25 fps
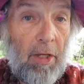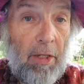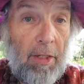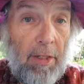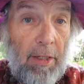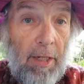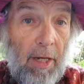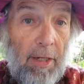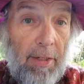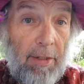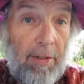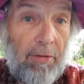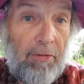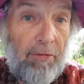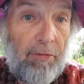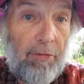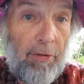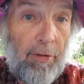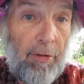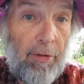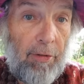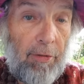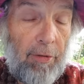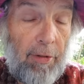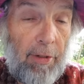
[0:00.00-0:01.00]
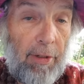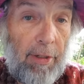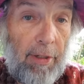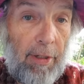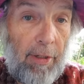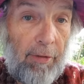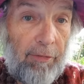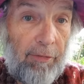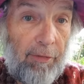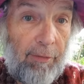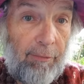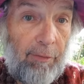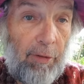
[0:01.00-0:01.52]

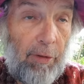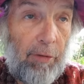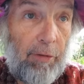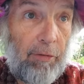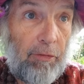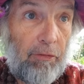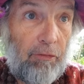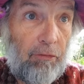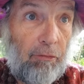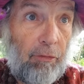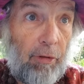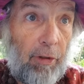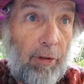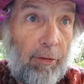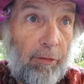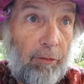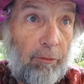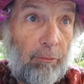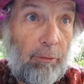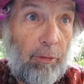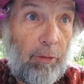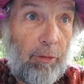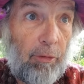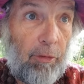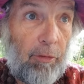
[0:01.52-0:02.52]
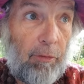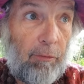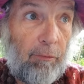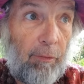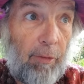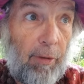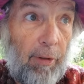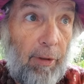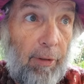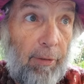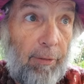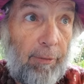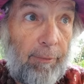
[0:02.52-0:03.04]
the civilian shrink's word is
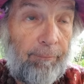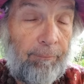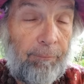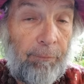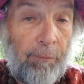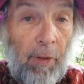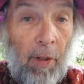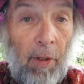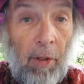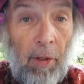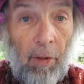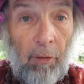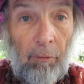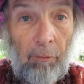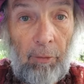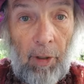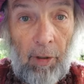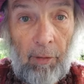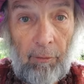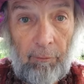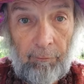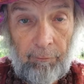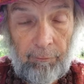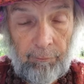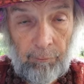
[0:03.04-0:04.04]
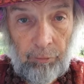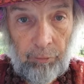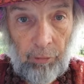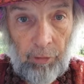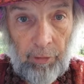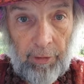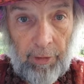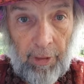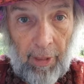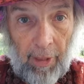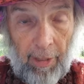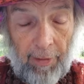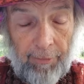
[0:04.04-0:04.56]
final. Well, for
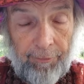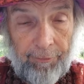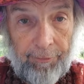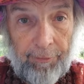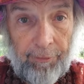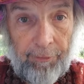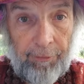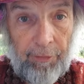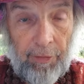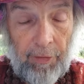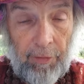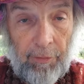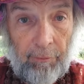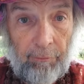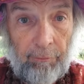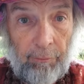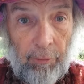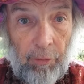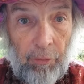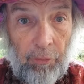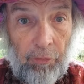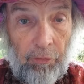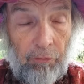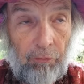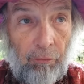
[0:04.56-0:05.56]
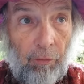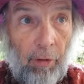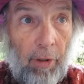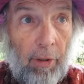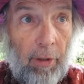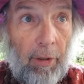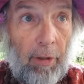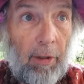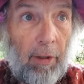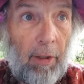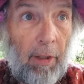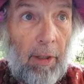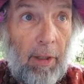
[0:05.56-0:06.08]
20 guys to see the first
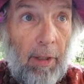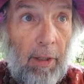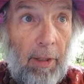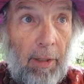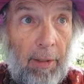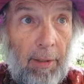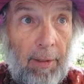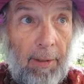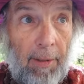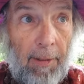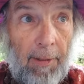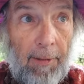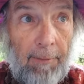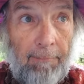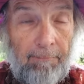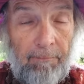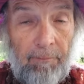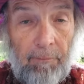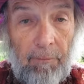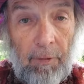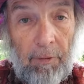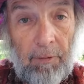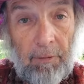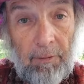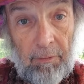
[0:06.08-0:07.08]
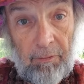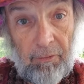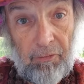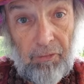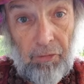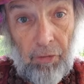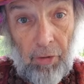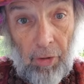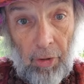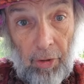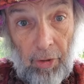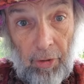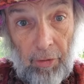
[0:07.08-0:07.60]
shrink, and
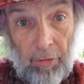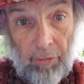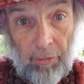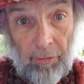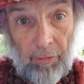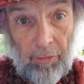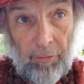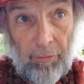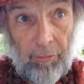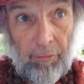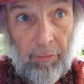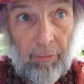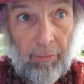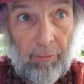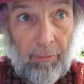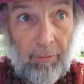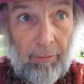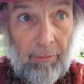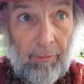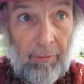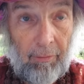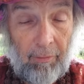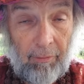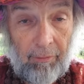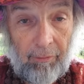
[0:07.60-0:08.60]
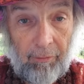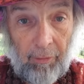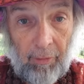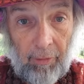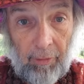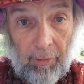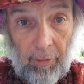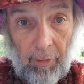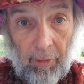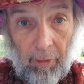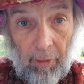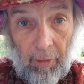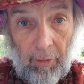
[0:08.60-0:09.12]
Jade is
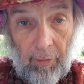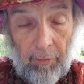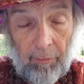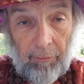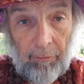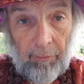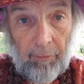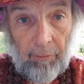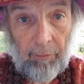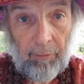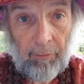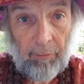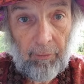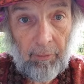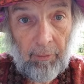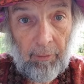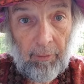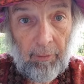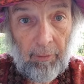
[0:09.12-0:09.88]
psychiatrist.